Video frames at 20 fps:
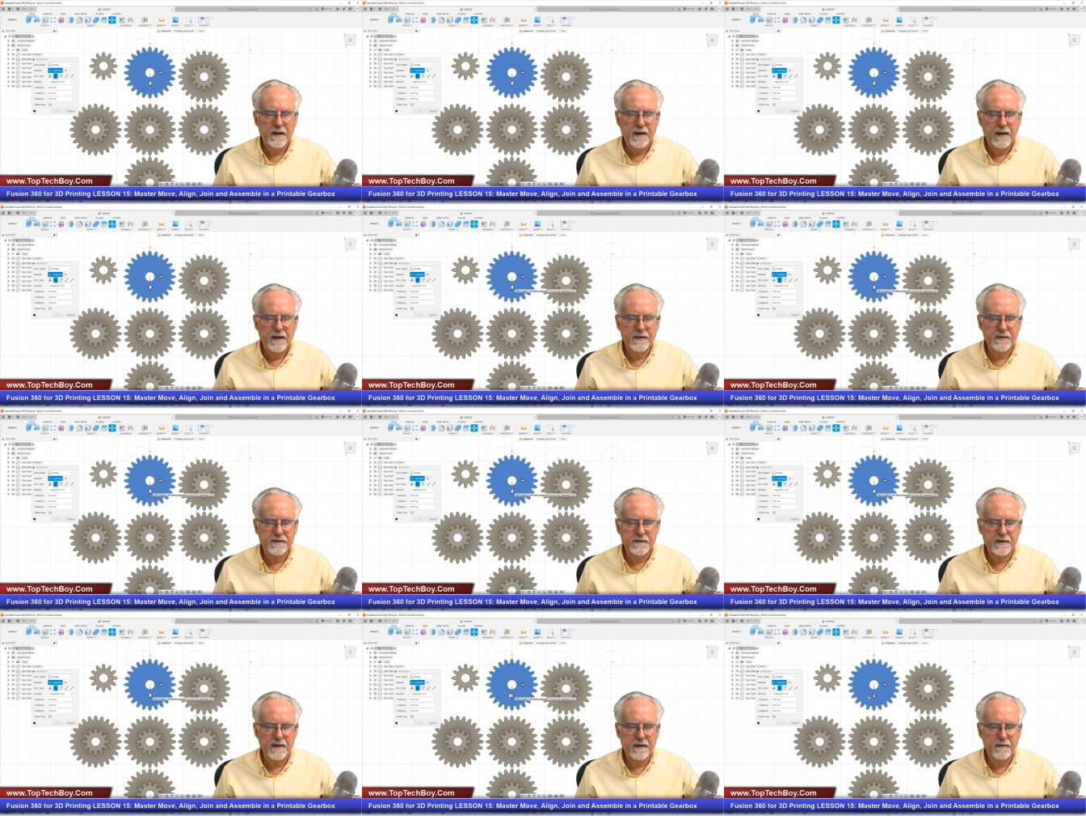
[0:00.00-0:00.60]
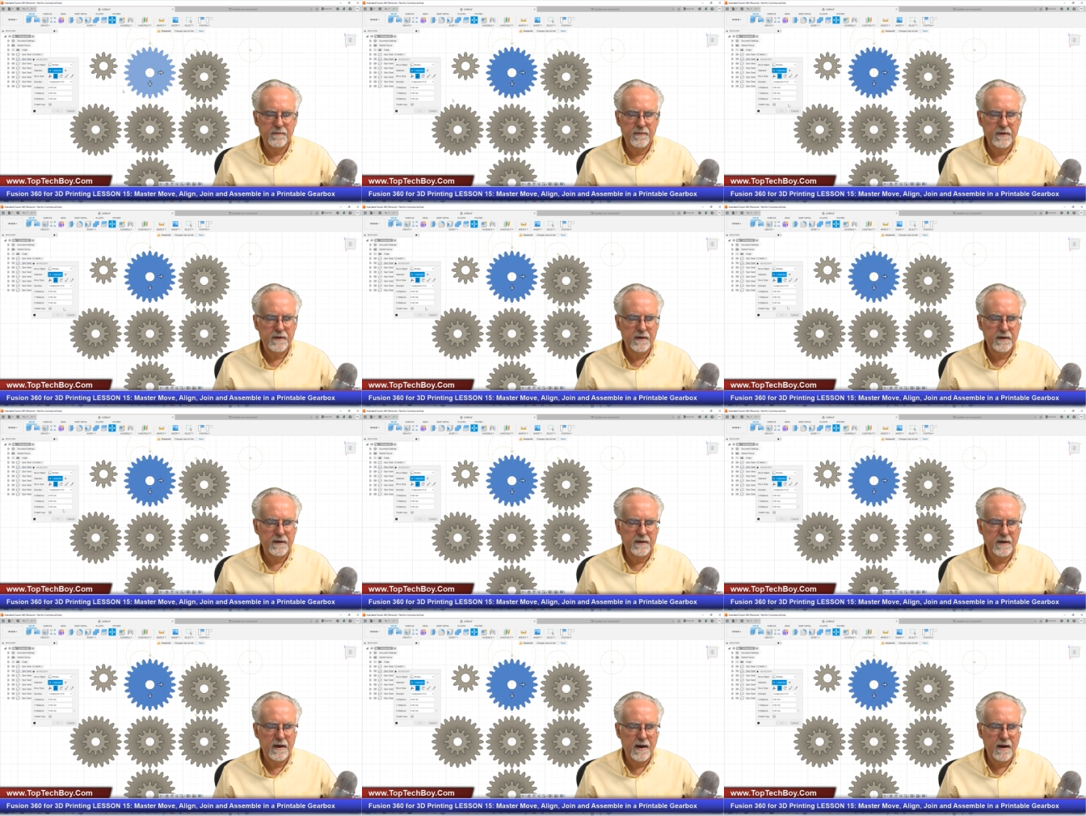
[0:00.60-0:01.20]
And same
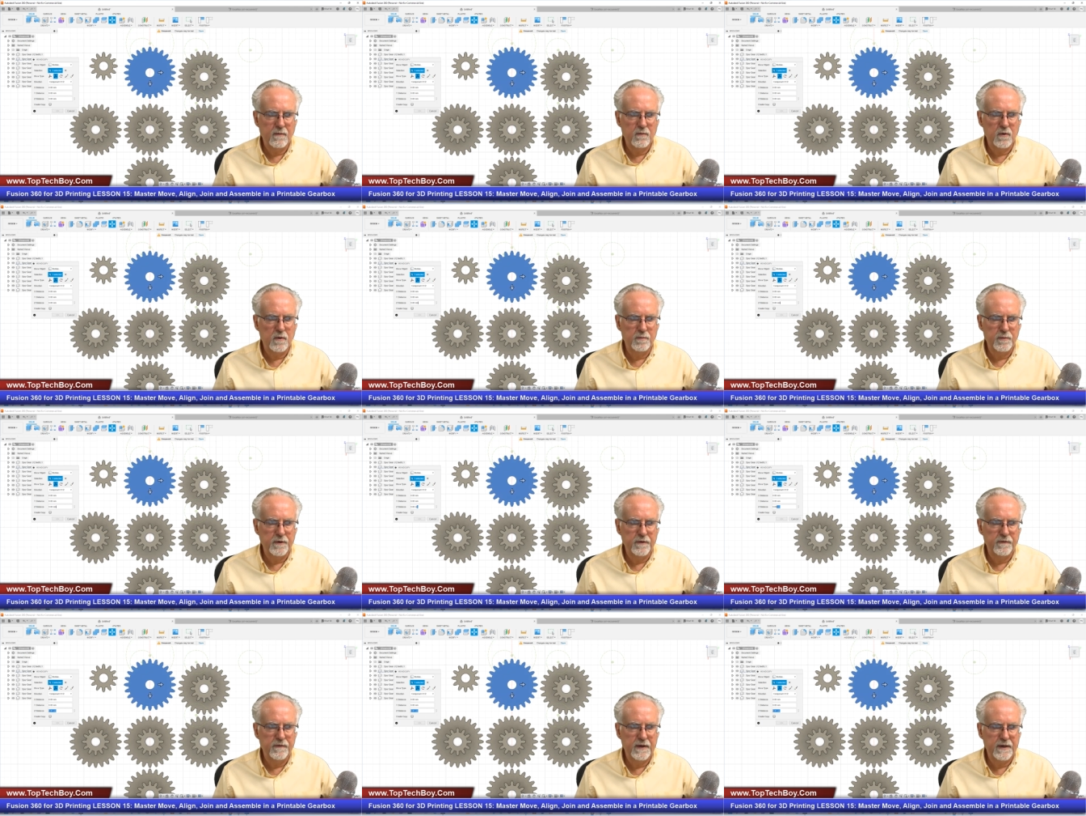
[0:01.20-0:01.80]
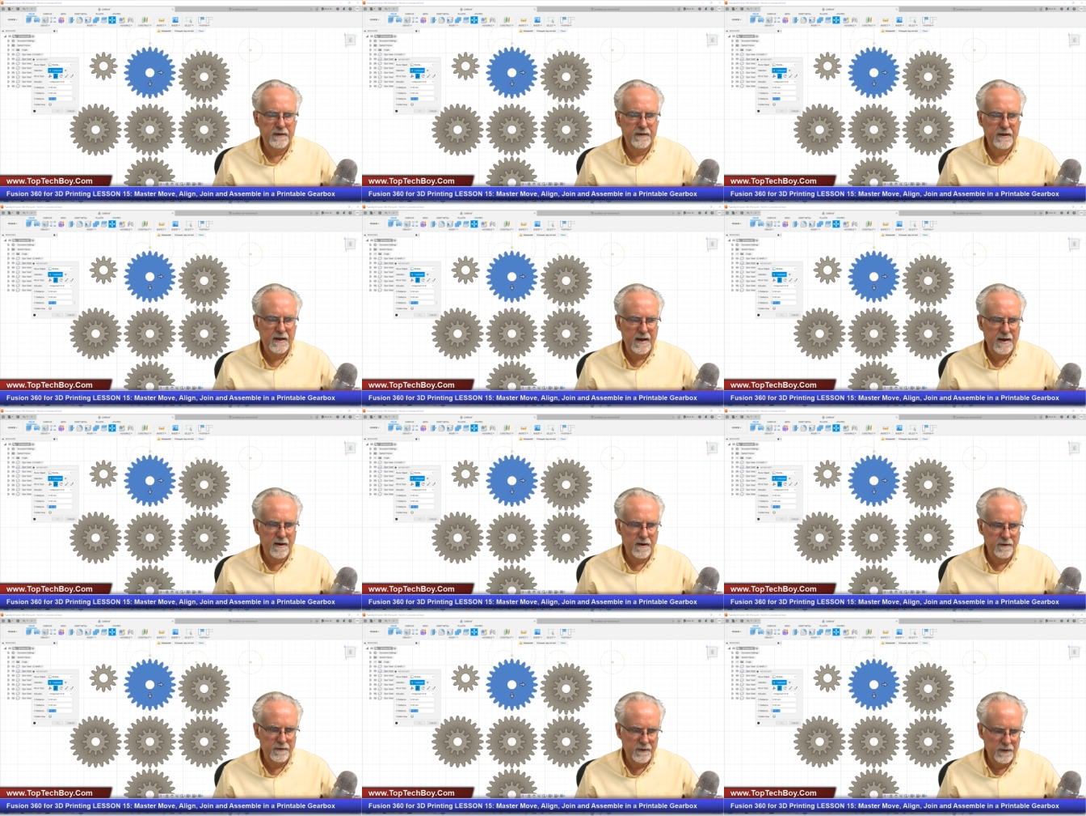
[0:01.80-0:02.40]
thing, I will move it
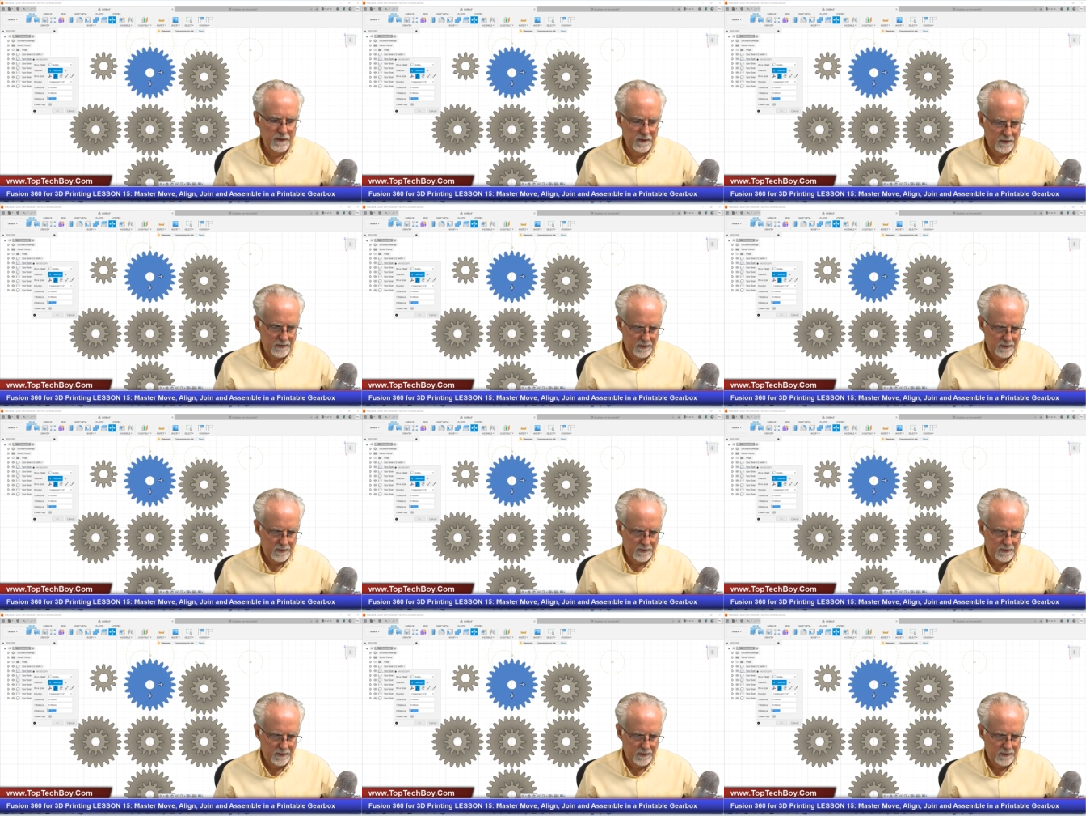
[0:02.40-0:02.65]
down